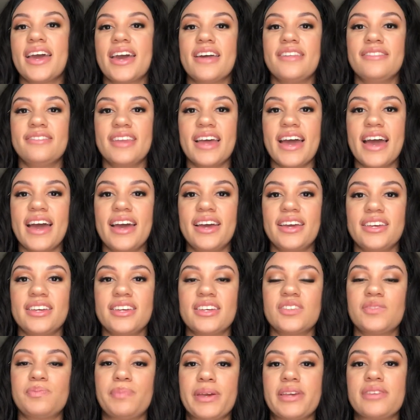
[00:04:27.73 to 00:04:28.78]
And that
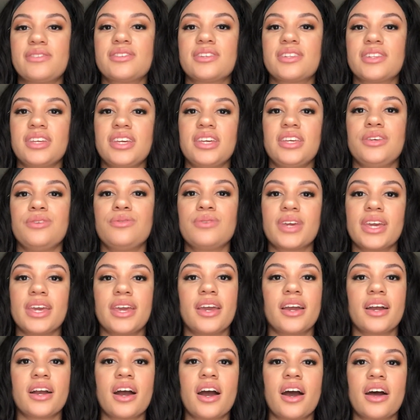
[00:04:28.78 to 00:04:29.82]
is basically you
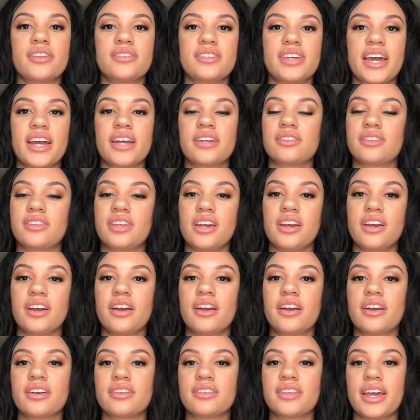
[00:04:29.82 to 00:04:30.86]
can contact
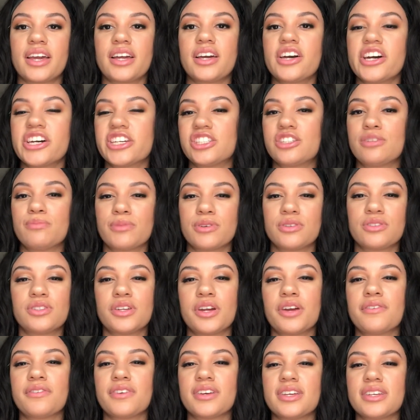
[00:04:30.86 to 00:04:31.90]
their like customer
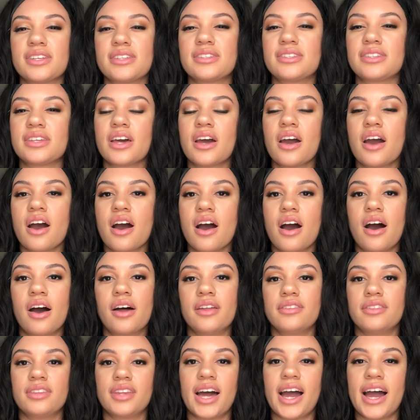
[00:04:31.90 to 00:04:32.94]
service
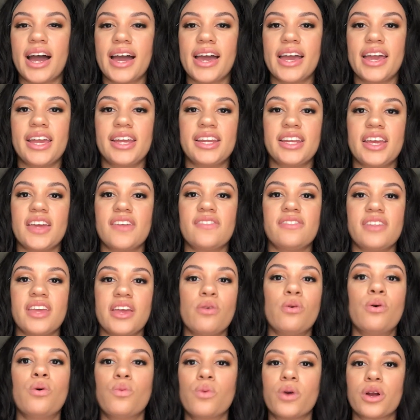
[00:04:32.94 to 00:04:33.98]
online, and
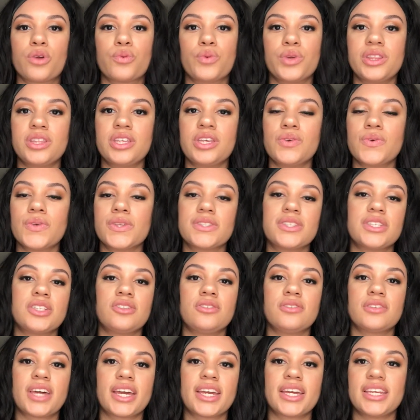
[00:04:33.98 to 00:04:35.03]
they will work with you and
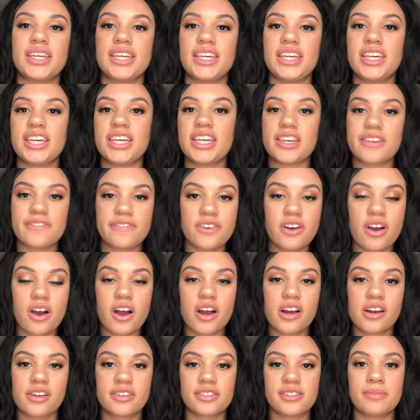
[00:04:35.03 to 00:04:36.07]
send you like an e-gift
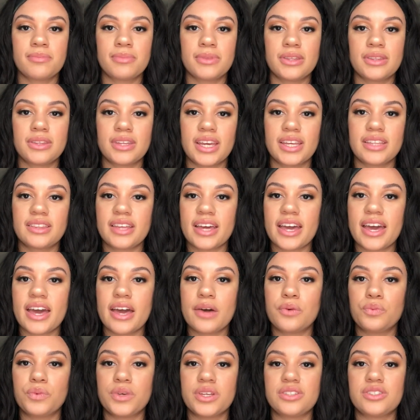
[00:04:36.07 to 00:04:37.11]
card or something like
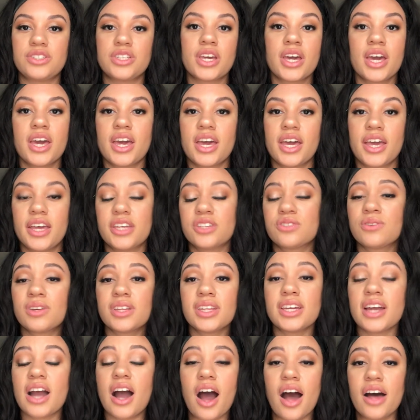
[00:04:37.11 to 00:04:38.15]
that, which is
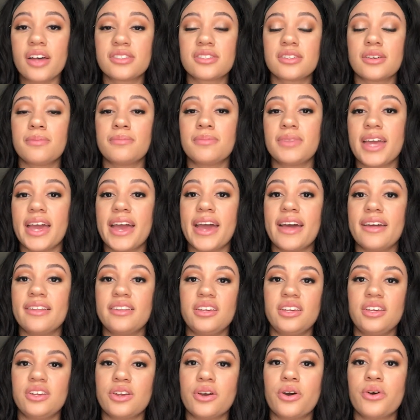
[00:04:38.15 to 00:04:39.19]
really awesome that,
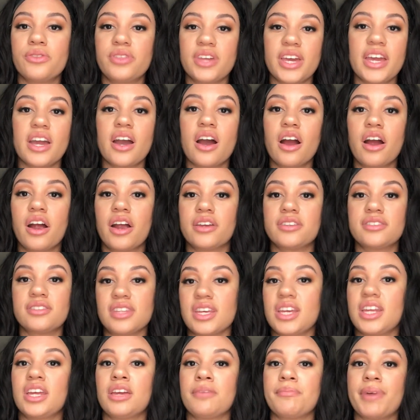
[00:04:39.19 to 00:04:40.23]
you know, they are
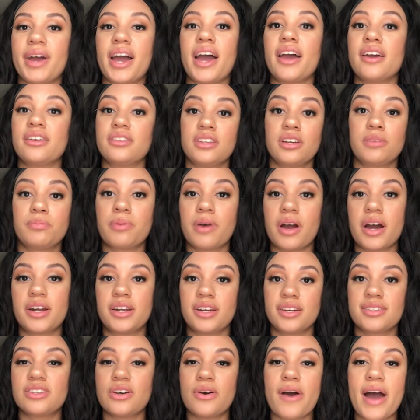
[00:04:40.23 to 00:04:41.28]
standing behind their
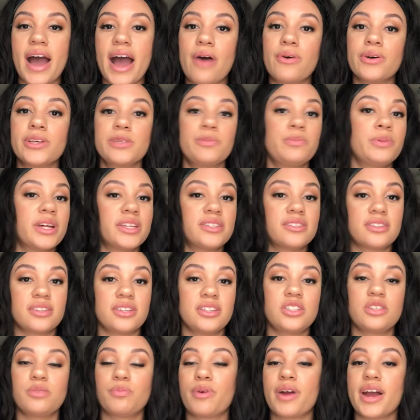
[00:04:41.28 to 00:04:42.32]
product. So I was
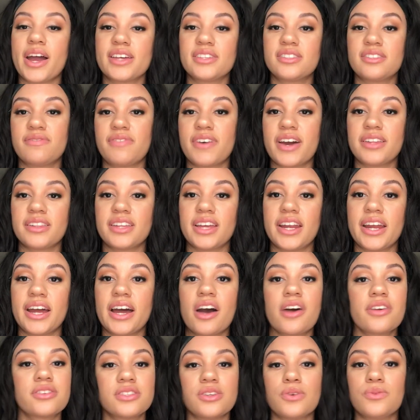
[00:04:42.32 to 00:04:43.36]
pleasantly surprised to find that
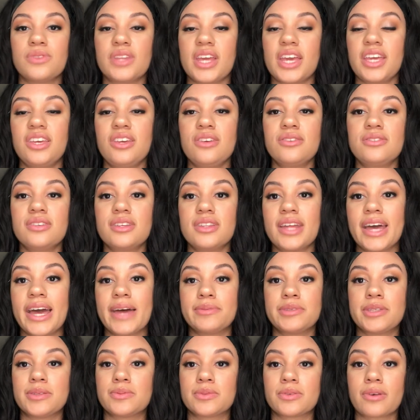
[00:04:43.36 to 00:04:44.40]
out. So thank you to
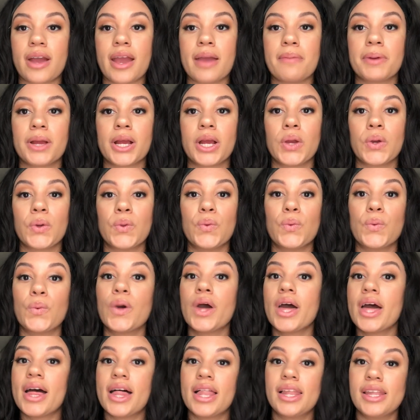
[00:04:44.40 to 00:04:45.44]
that subscriber who
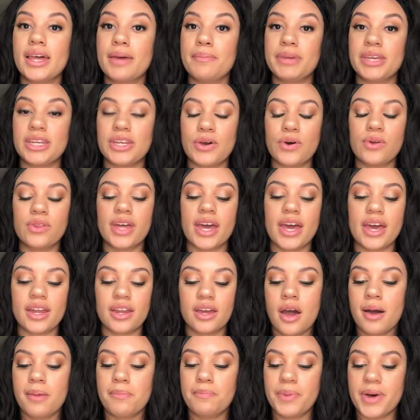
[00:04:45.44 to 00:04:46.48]
let me know that.
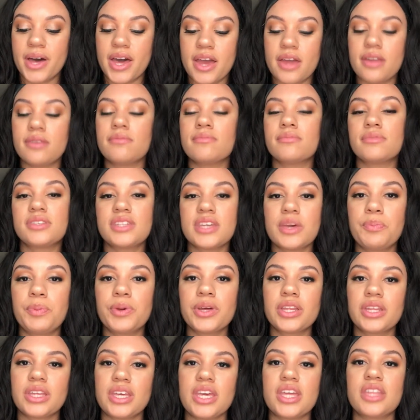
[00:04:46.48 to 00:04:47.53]
But
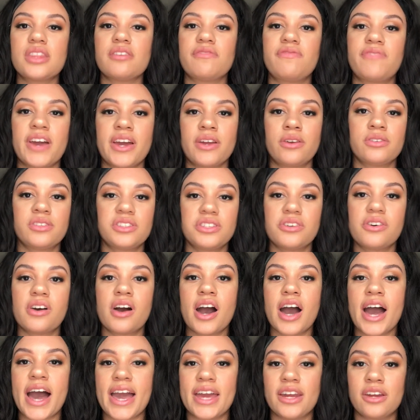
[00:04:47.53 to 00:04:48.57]
typically the final
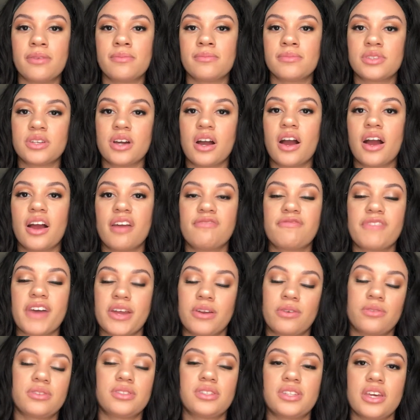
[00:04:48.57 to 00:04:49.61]
sale items are
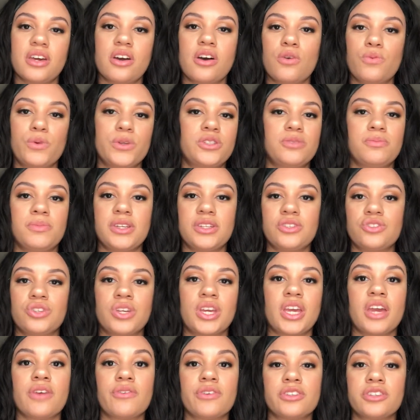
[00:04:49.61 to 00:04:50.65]
final sale, which means you
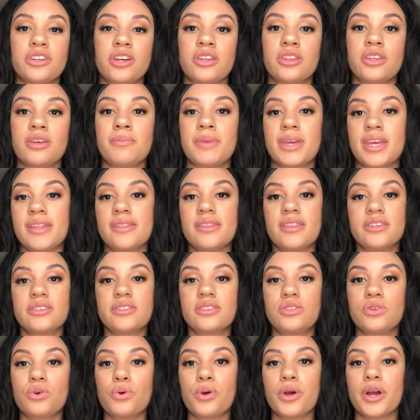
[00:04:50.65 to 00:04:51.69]
can't return them in the
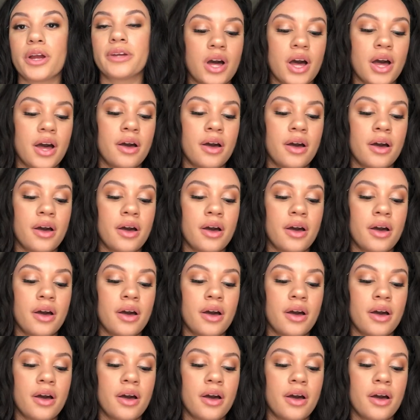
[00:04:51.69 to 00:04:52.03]
store.